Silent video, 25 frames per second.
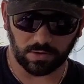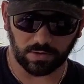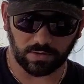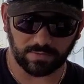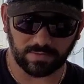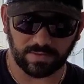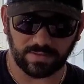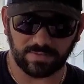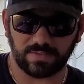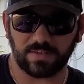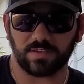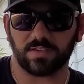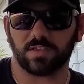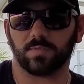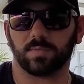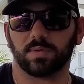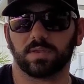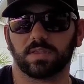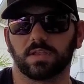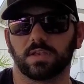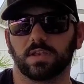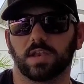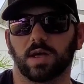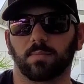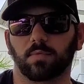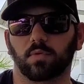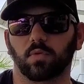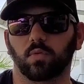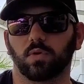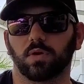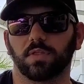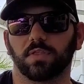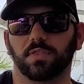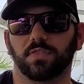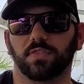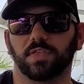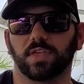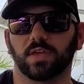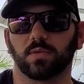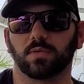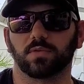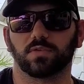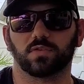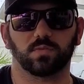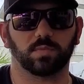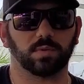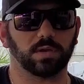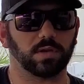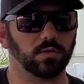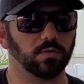Because that seems to be the number one thing with
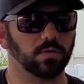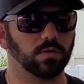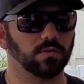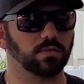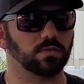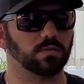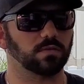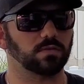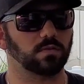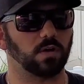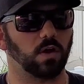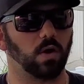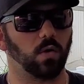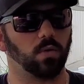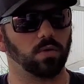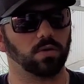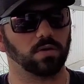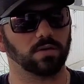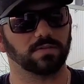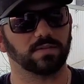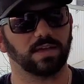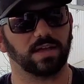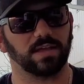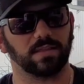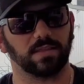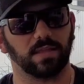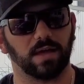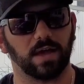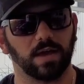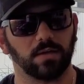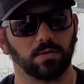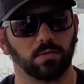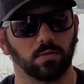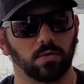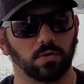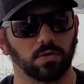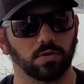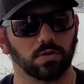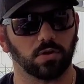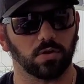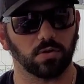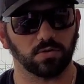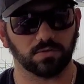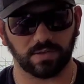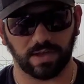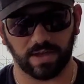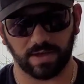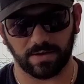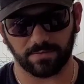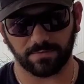spinning reels and saltwater is that line roller
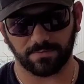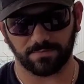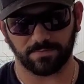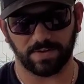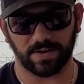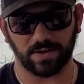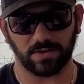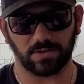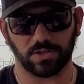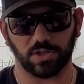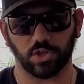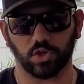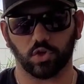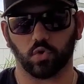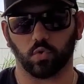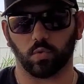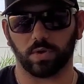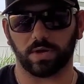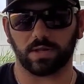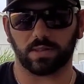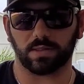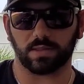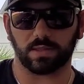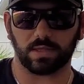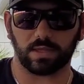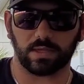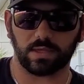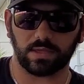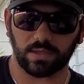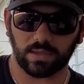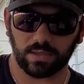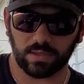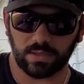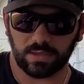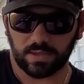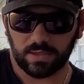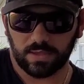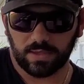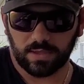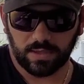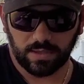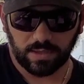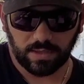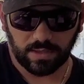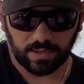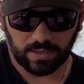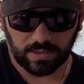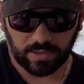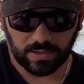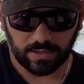goes out fairly quickly,
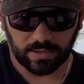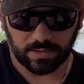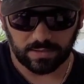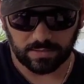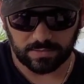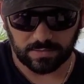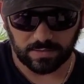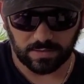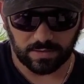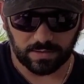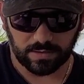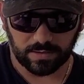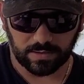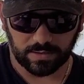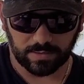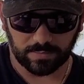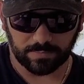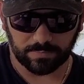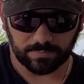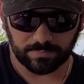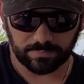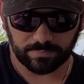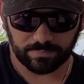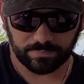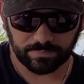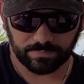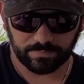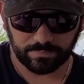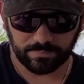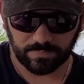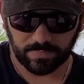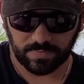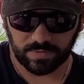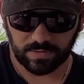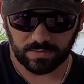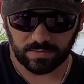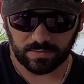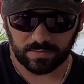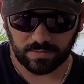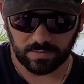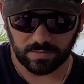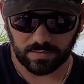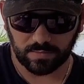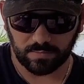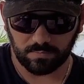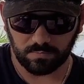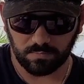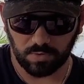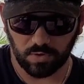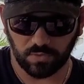and
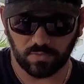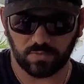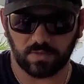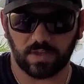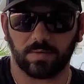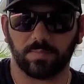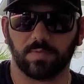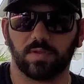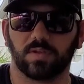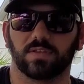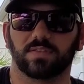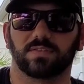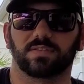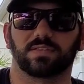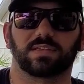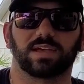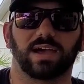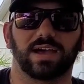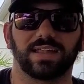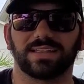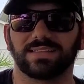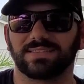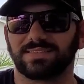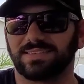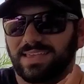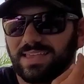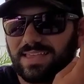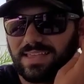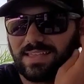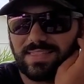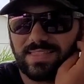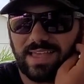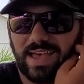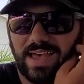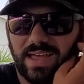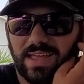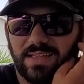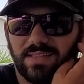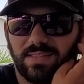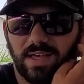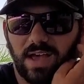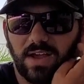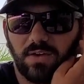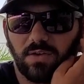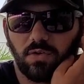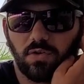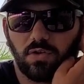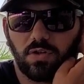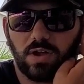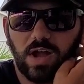most time you can kind of take that
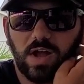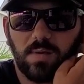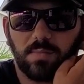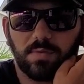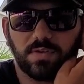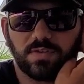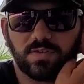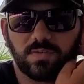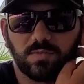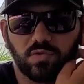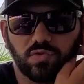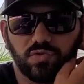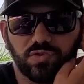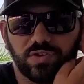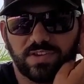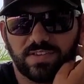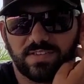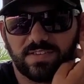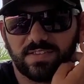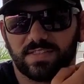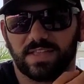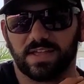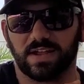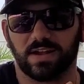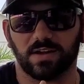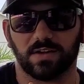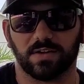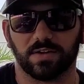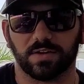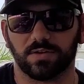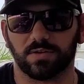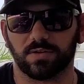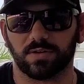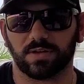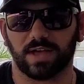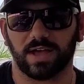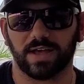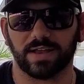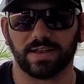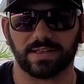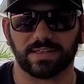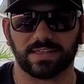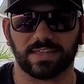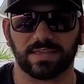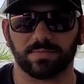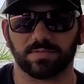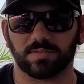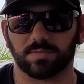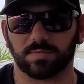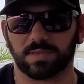line roller out, put some grease in there, and it'll kind of
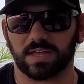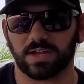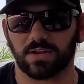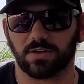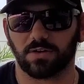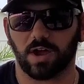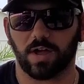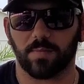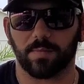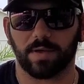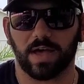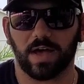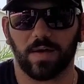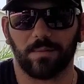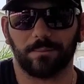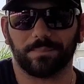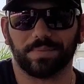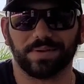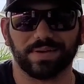keep some of that grime out.